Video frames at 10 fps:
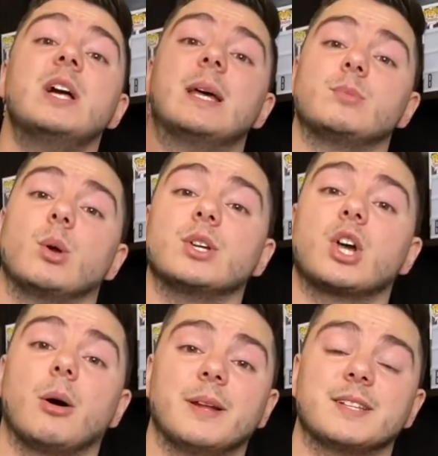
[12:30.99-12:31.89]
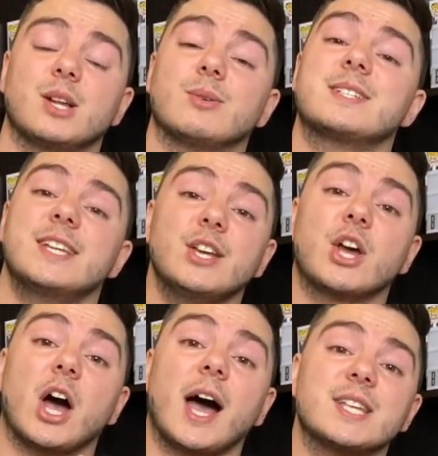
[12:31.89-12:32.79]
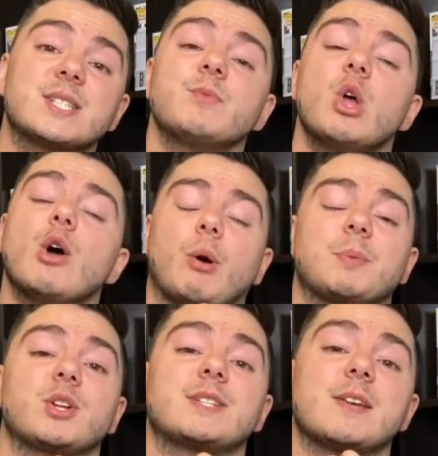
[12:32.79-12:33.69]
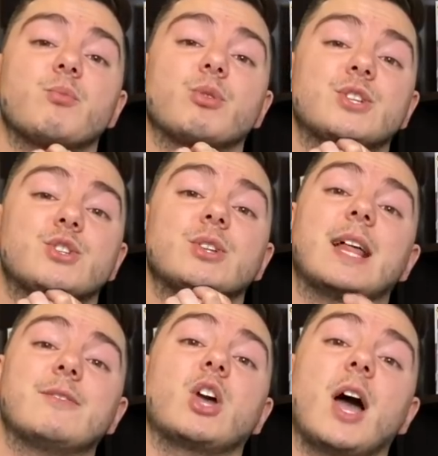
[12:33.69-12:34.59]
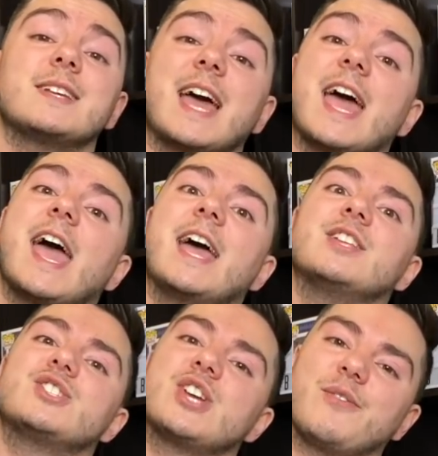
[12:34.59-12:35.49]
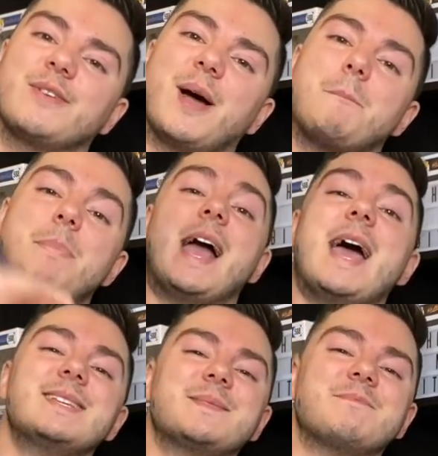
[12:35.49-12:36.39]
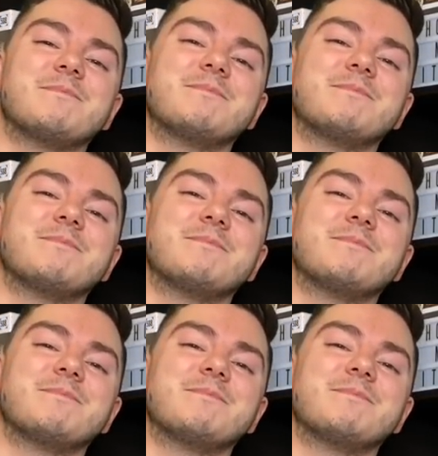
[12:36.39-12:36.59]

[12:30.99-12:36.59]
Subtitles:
Let me know in the comments, and I'll see you guys for episode 7 pretty soon. Love you guys, and ciao for now. Bye, guys!